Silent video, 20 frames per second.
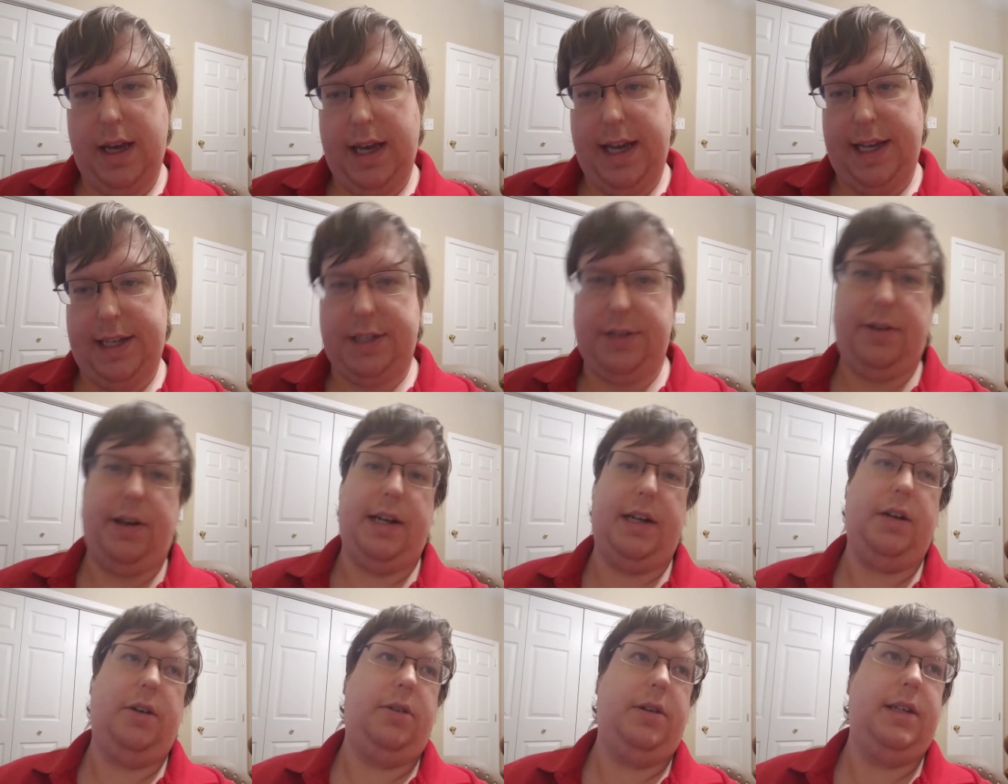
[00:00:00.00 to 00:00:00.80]
And so I
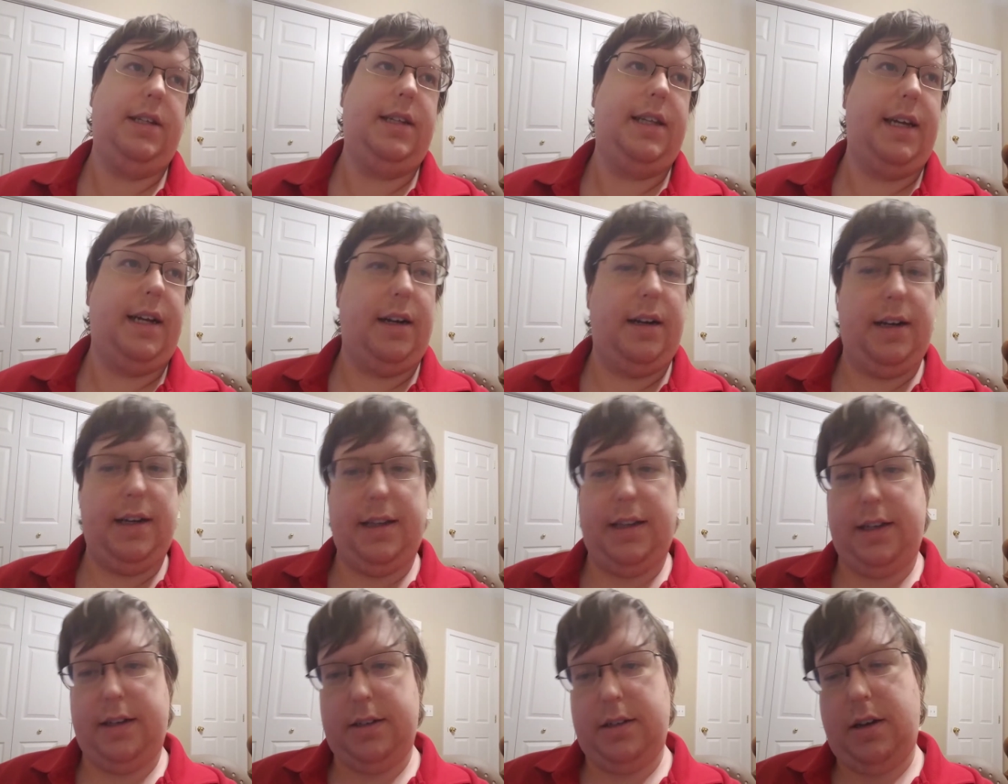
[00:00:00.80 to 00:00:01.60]
go in there,
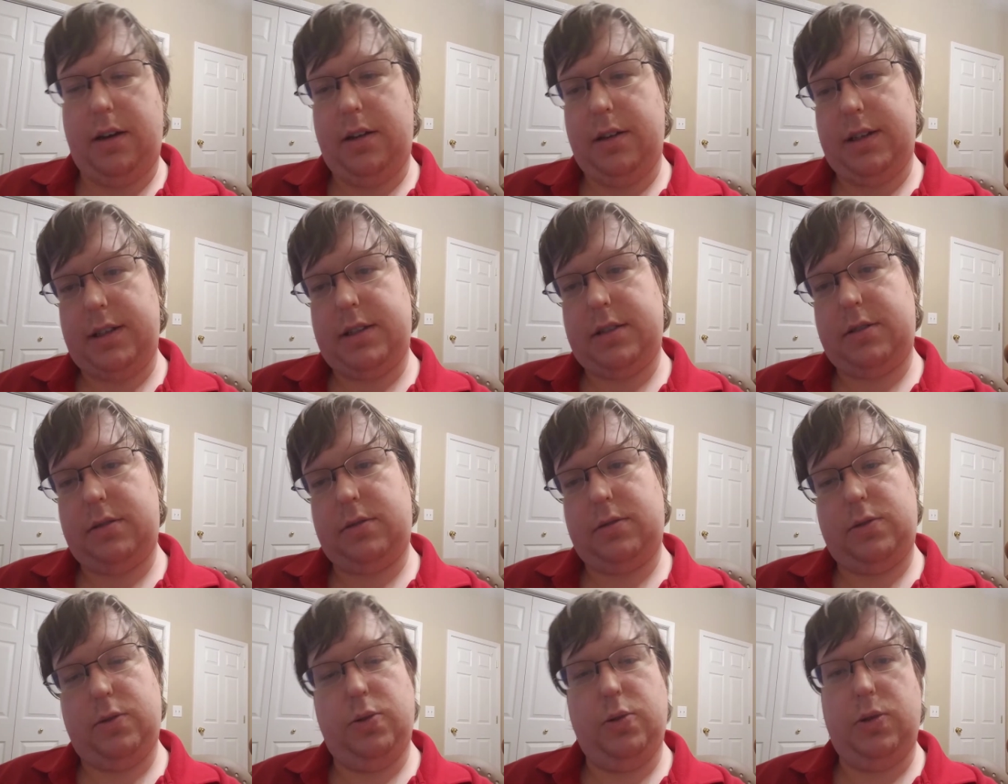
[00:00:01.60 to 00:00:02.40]
and there's all this
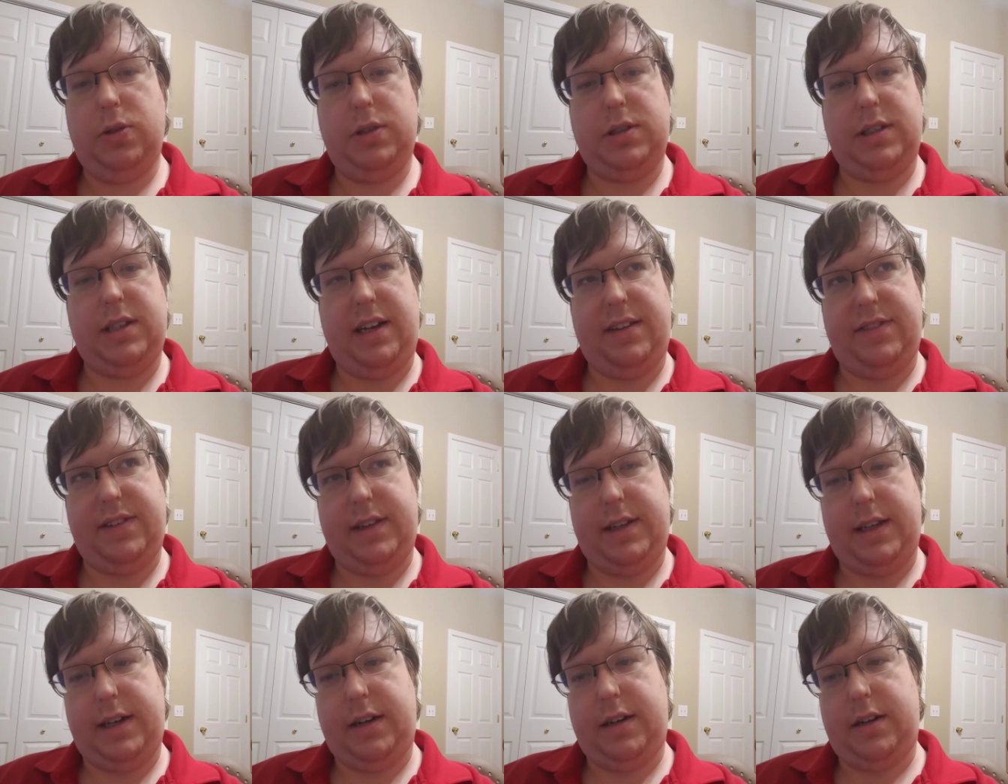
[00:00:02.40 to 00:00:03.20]
cool stuff
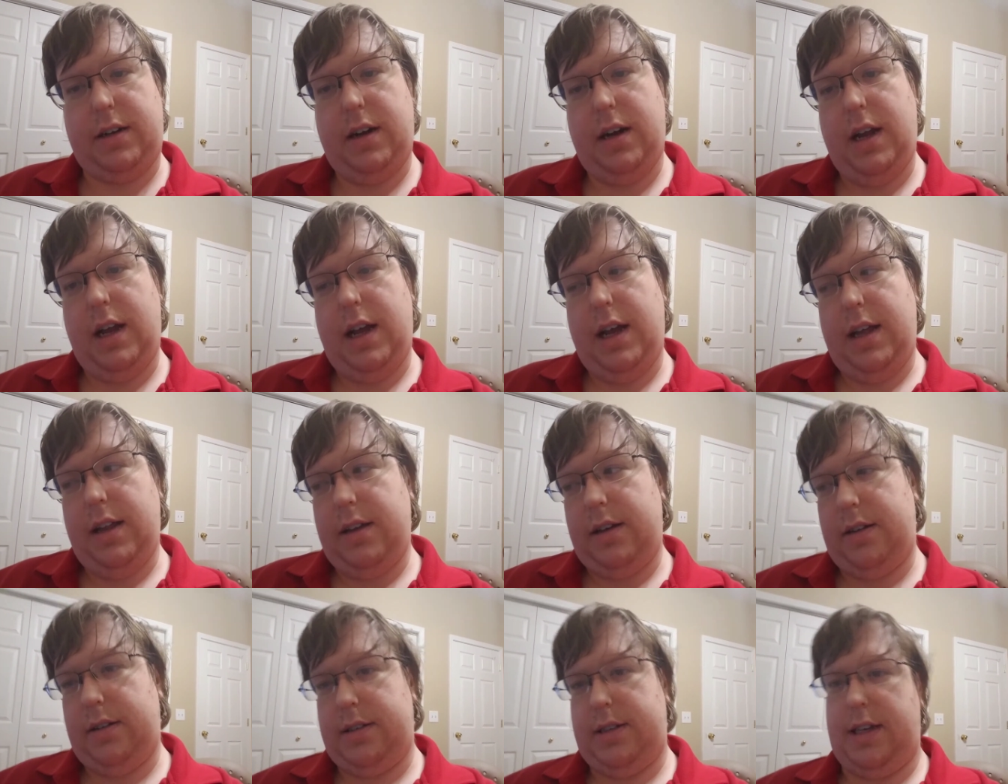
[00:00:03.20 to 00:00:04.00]
in there
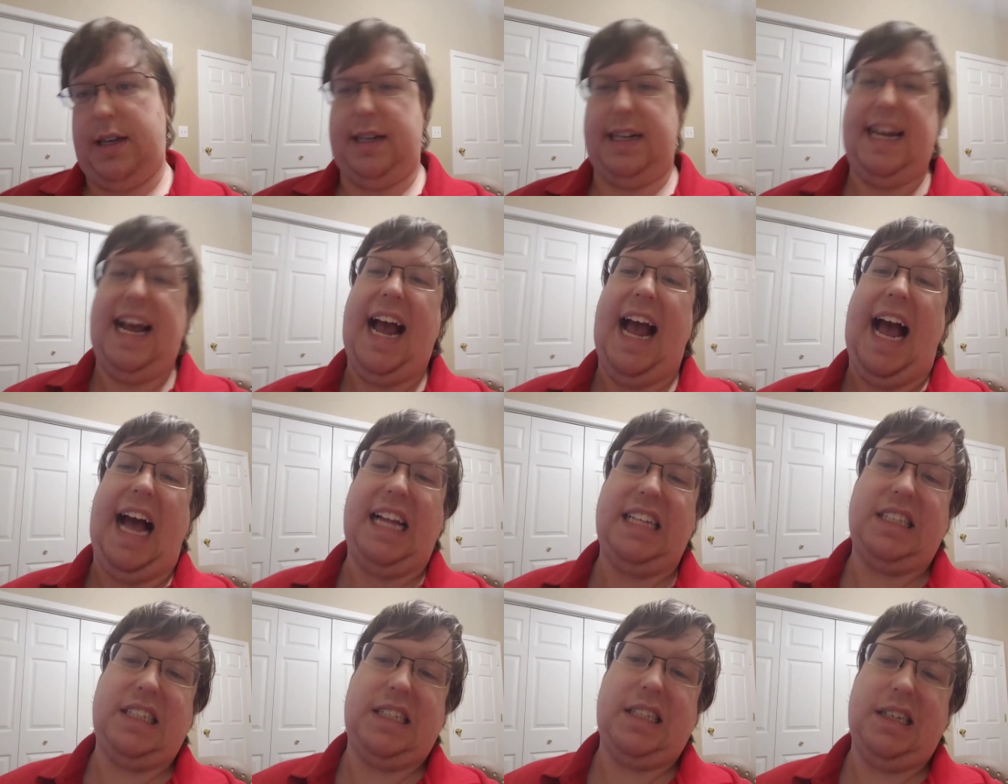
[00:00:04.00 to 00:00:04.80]
there's uh,
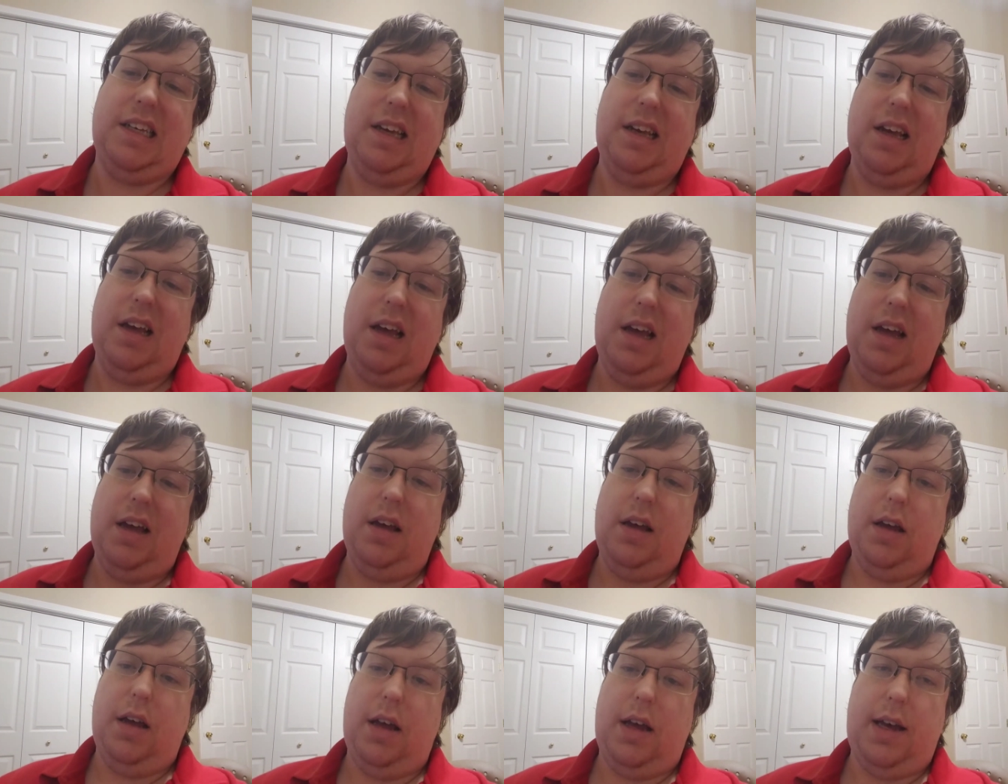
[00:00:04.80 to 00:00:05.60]
cats
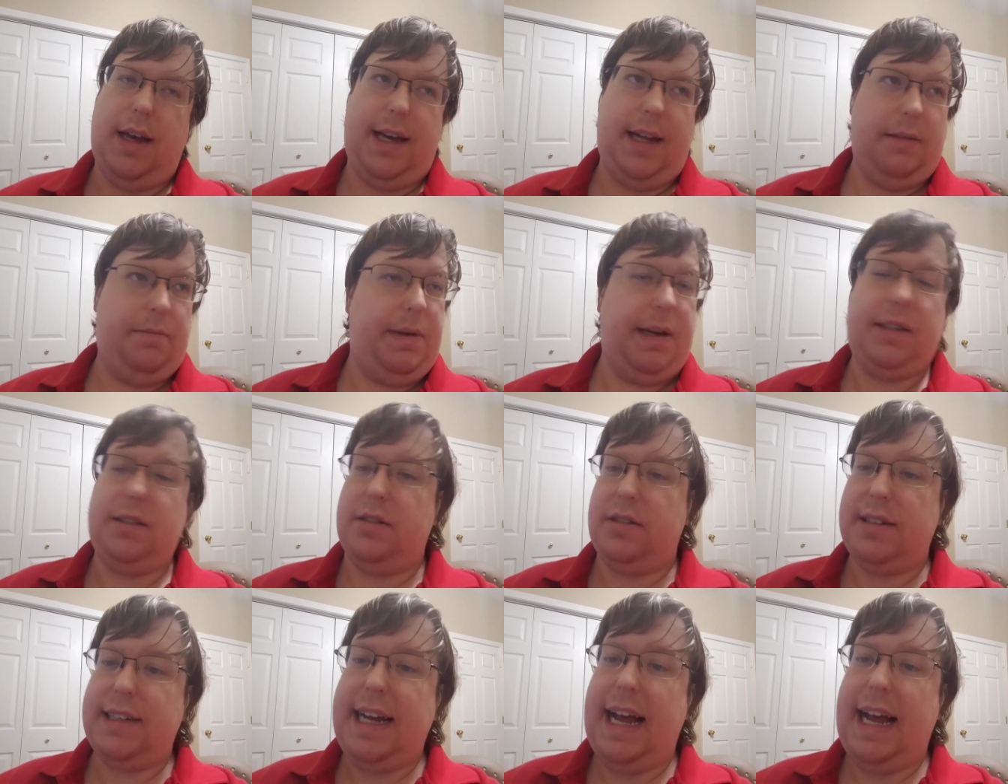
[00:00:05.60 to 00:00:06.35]
and pictures of